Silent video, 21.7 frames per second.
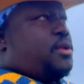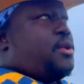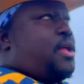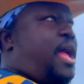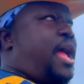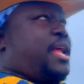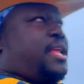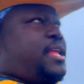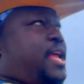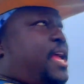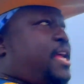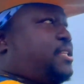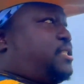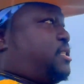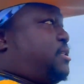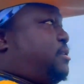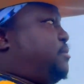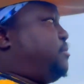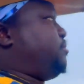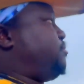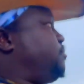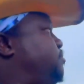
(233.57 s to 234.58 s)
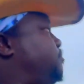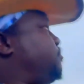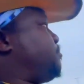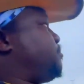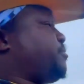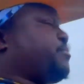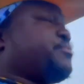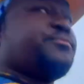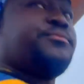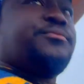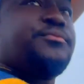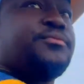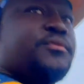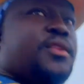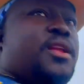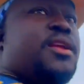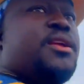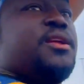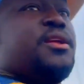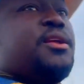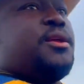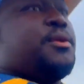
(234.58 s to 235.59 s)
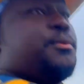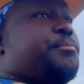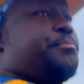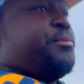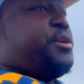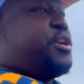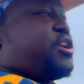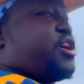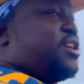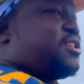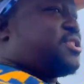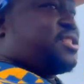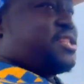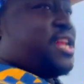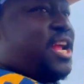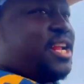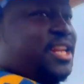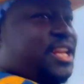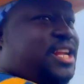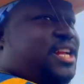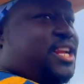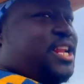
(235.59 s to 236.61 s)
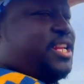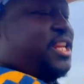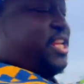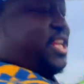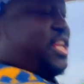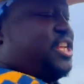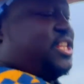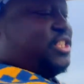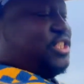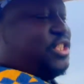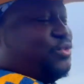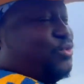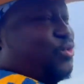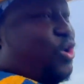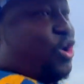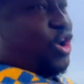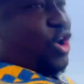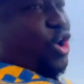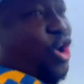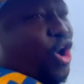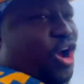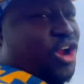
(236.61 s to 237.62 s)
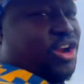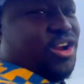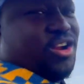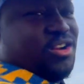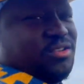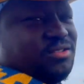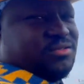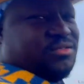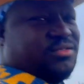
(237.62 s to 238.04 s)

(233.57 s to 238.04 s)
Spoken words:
I guess, because technically the engine work harder,